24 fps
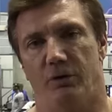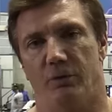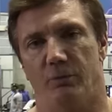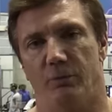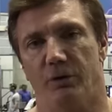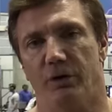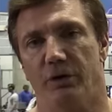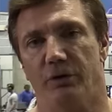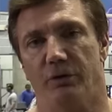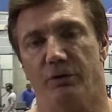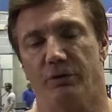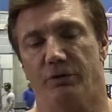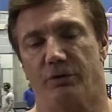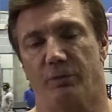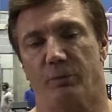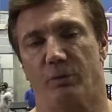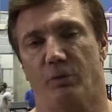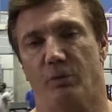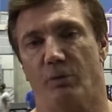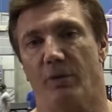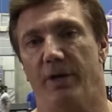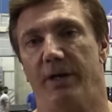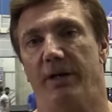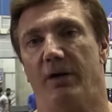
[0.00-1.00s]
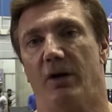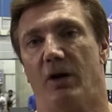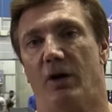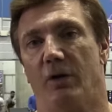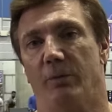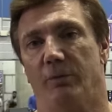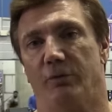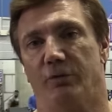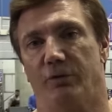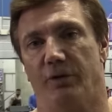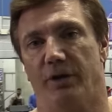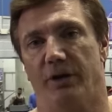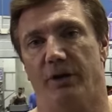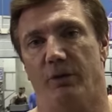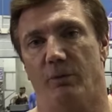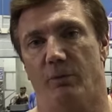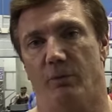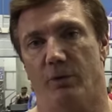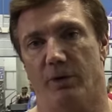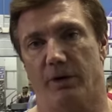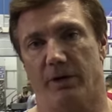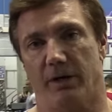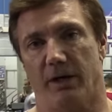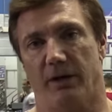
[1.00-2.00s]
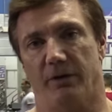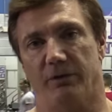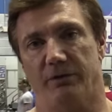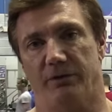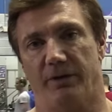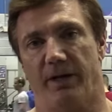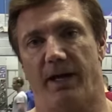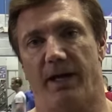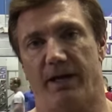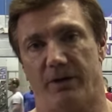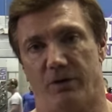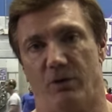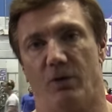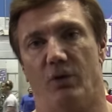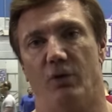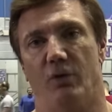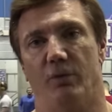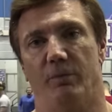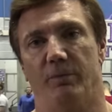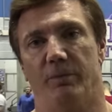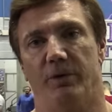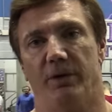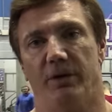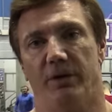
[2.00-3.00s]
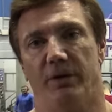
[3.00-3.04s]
can really do some great arm training workouts at home